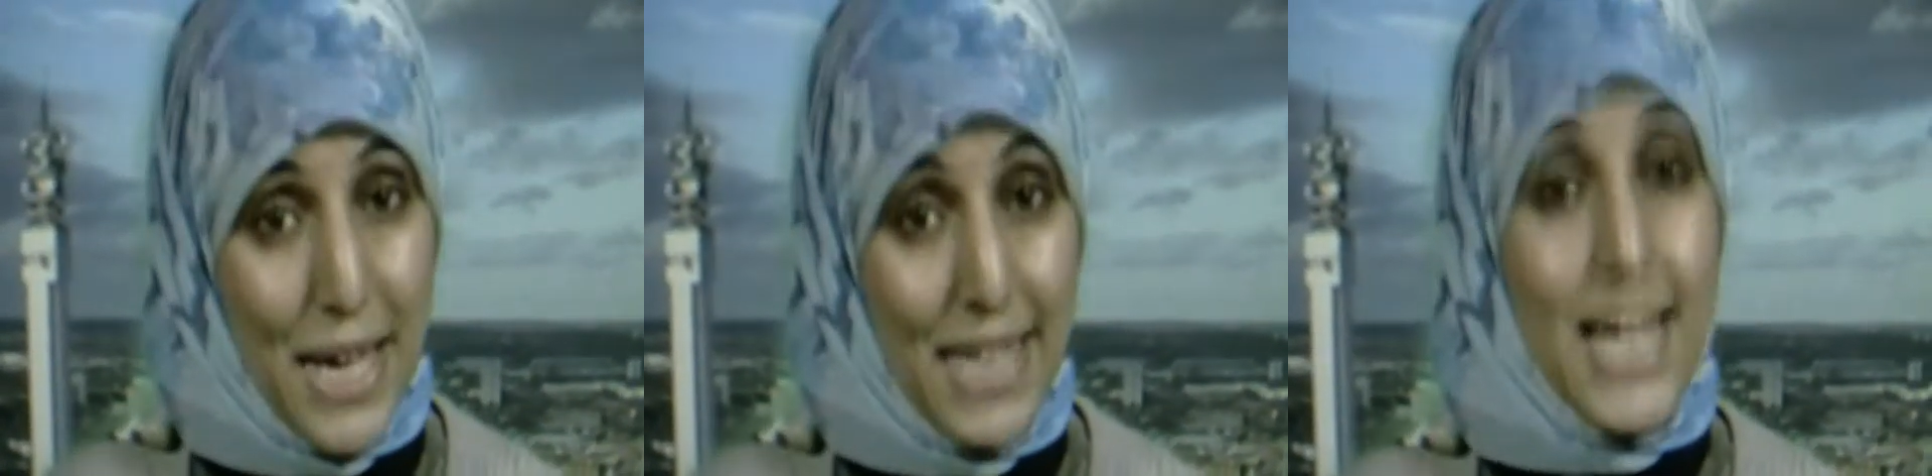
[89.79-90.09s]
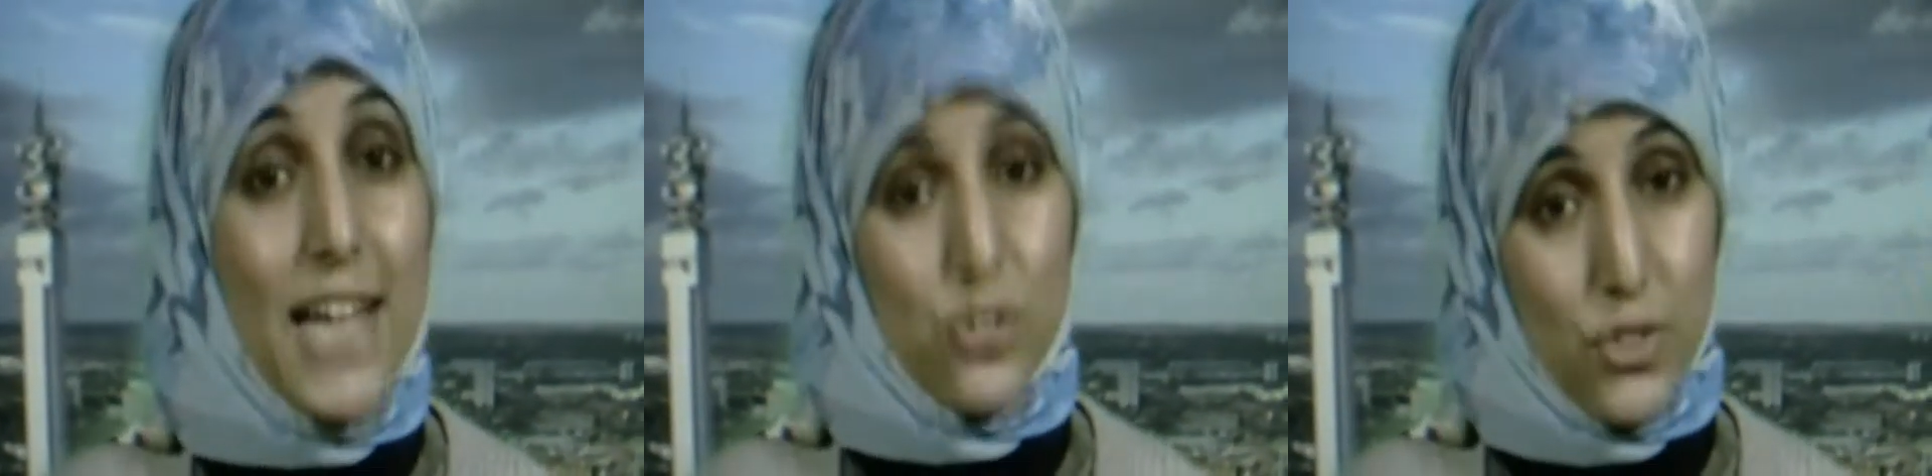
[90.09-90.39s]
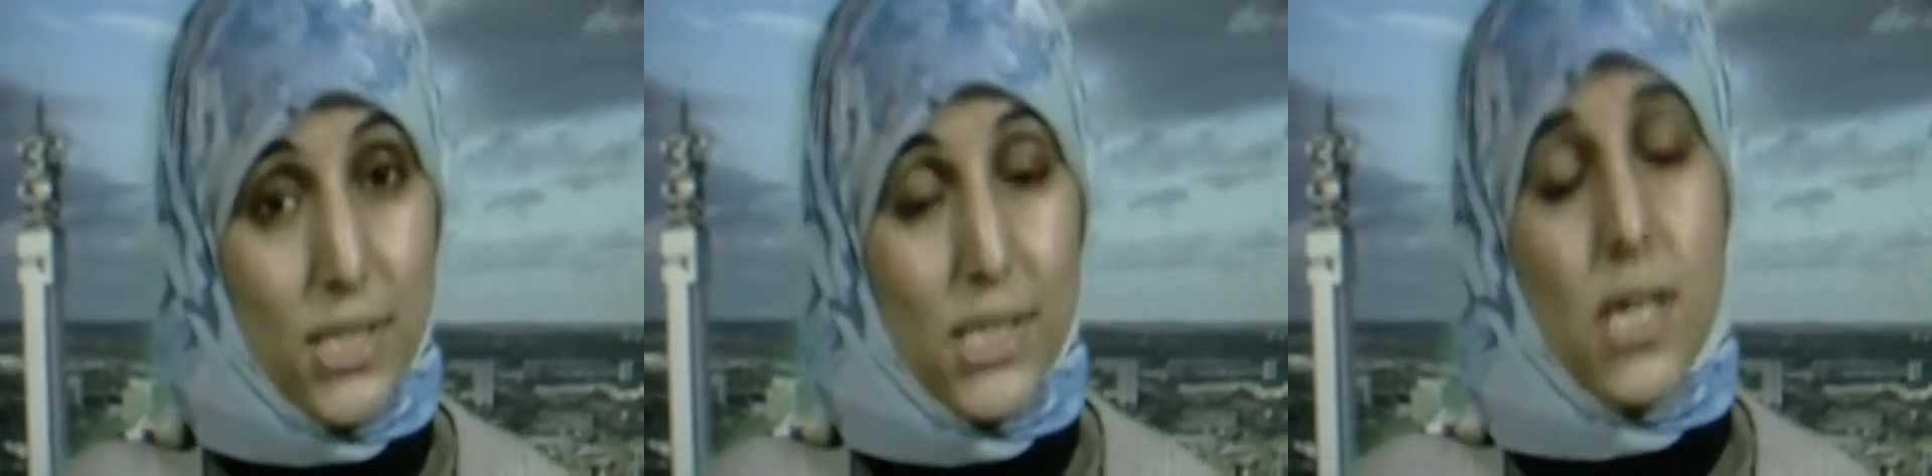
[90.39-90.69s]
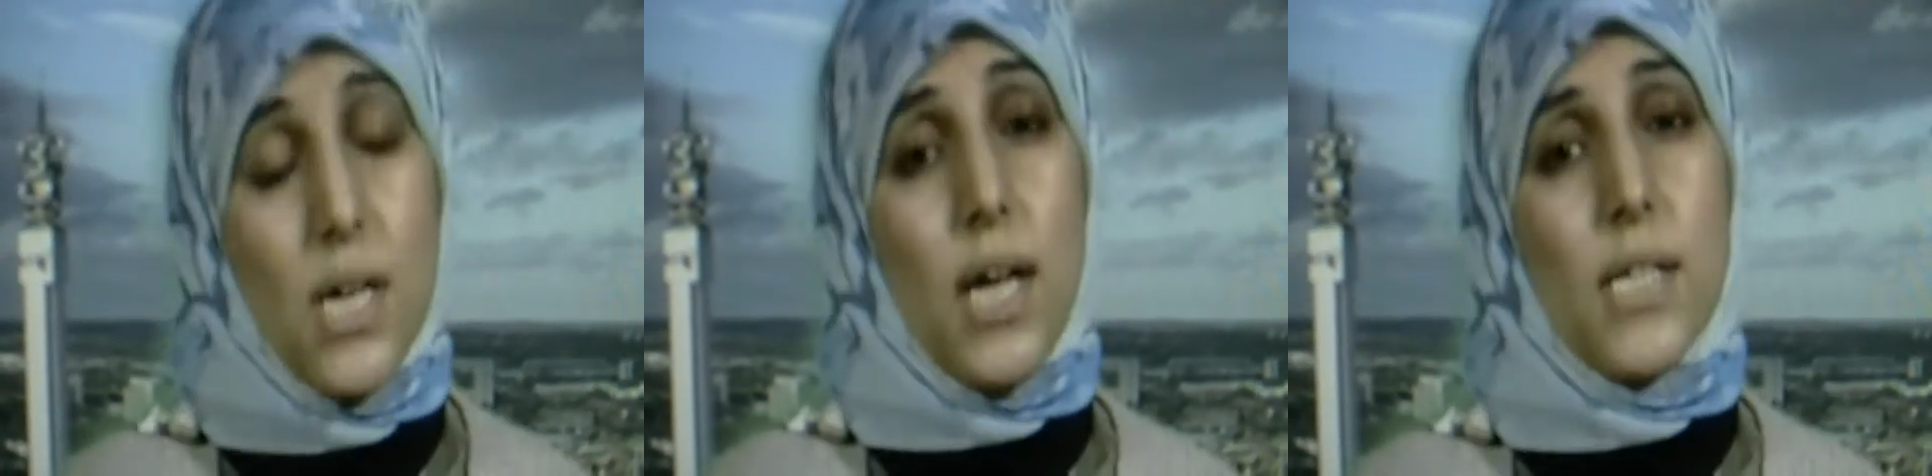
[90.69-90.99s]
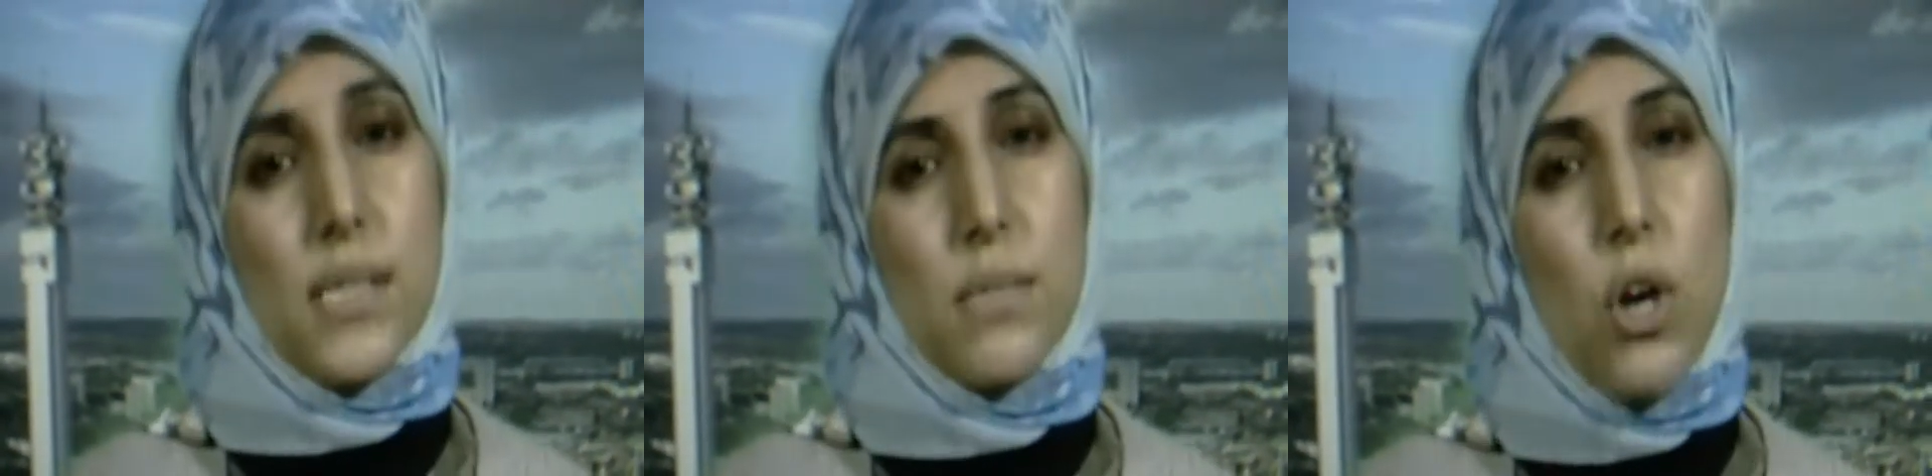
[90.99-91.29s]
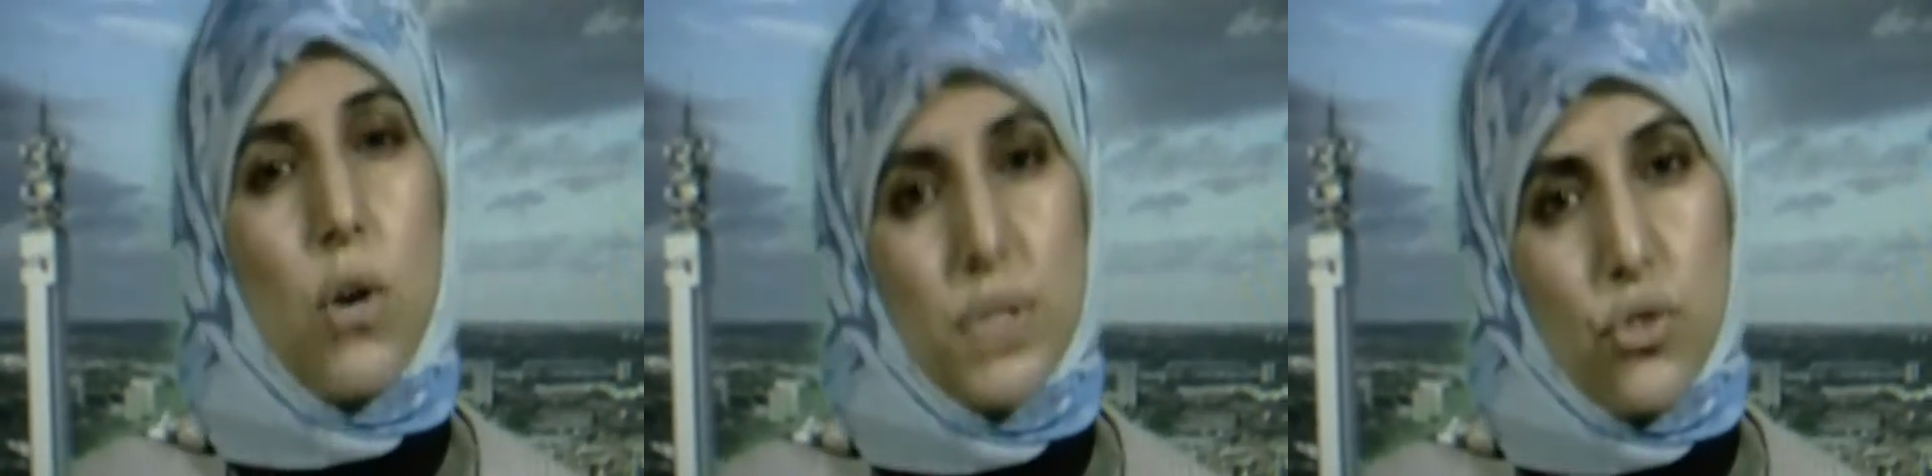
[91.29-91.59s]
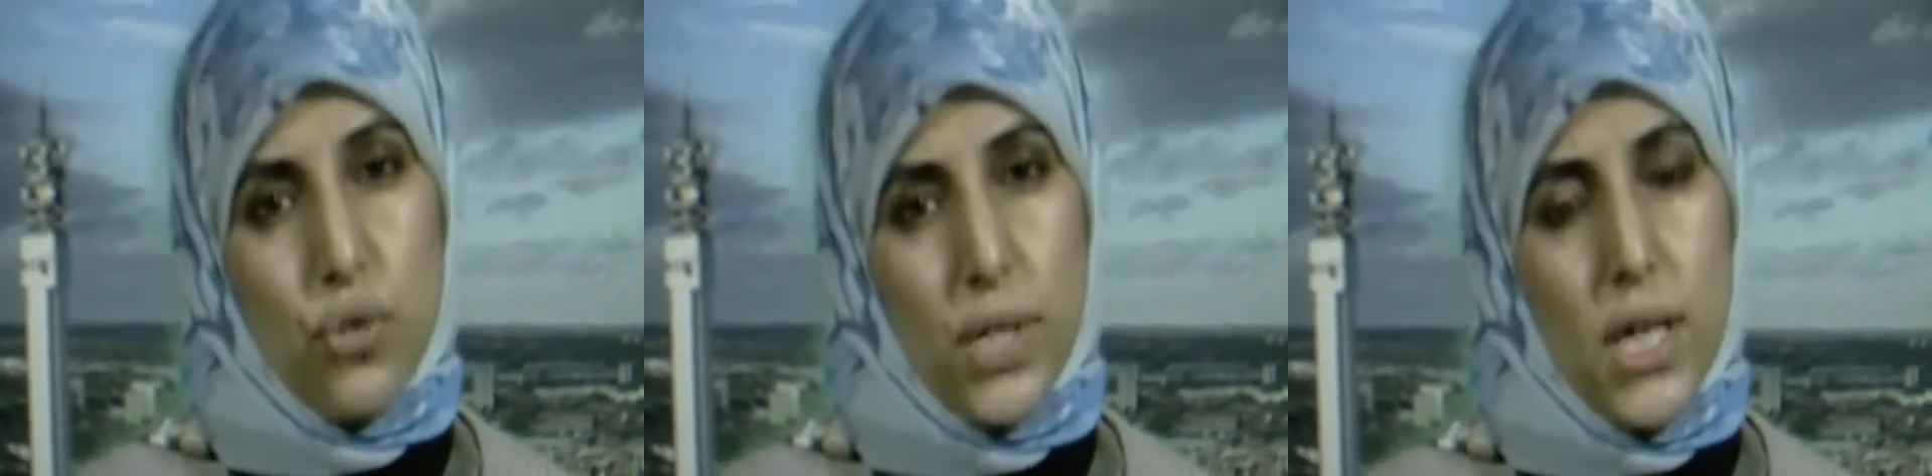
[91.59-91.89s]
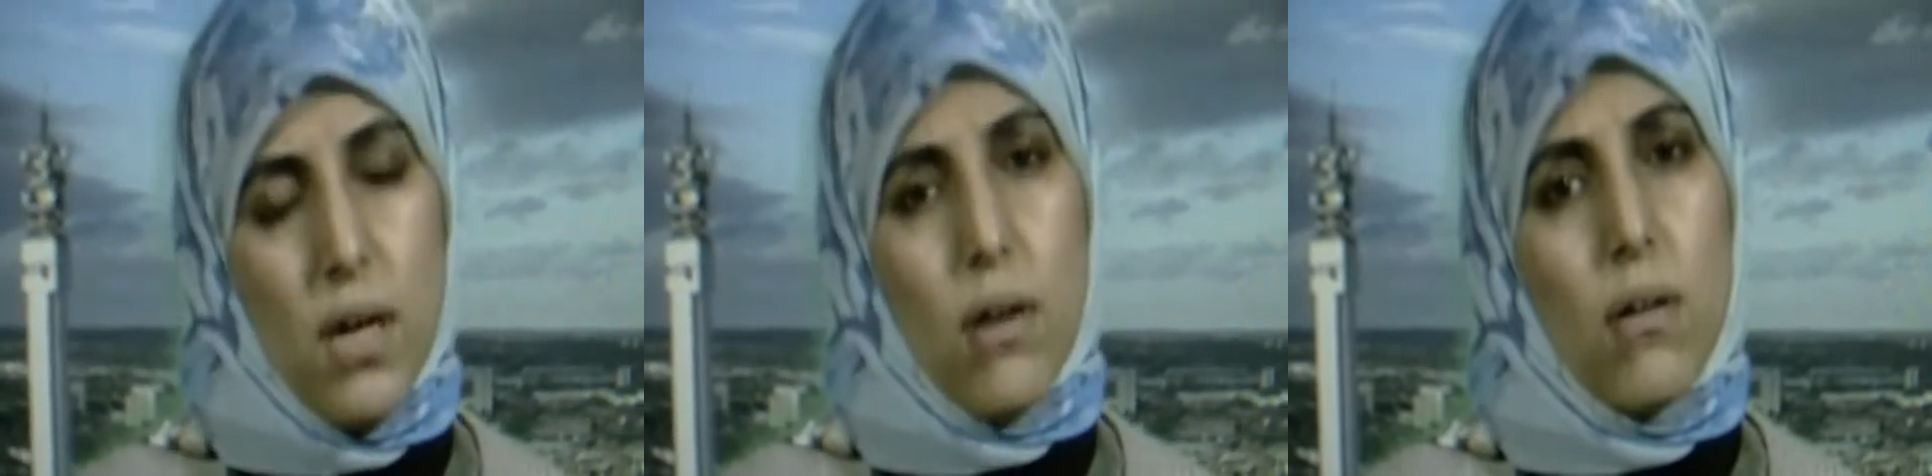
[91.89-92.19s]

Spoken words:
attach this as some commentary